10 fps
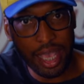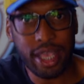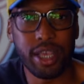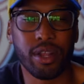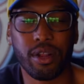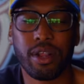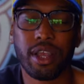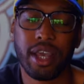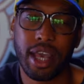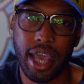here
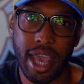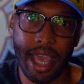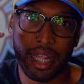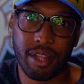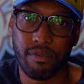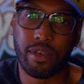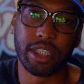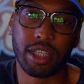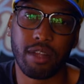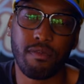and the
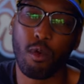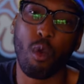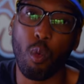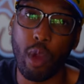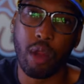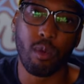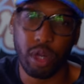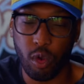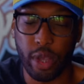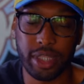vision for where
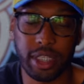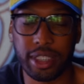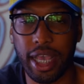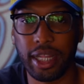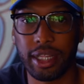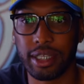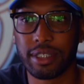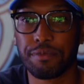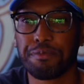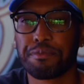we're going to take
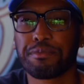this.